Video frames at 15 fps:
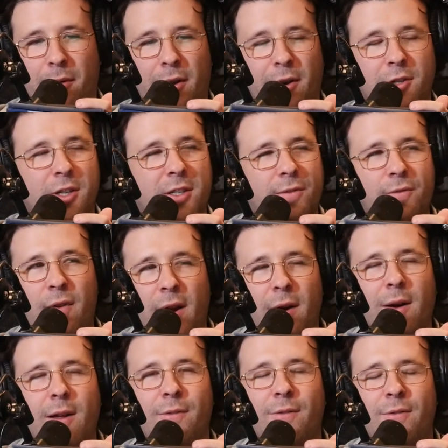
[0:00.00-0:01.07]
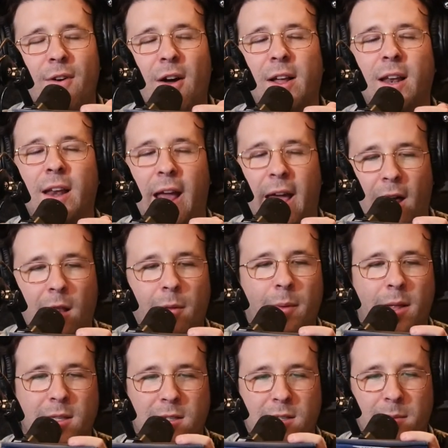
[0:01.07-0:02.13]
They're just very fucking
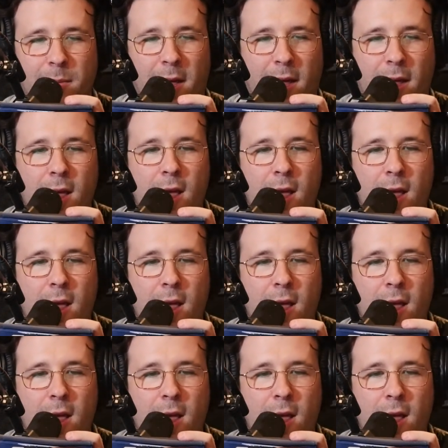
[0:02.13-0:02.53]
Hellmans to me.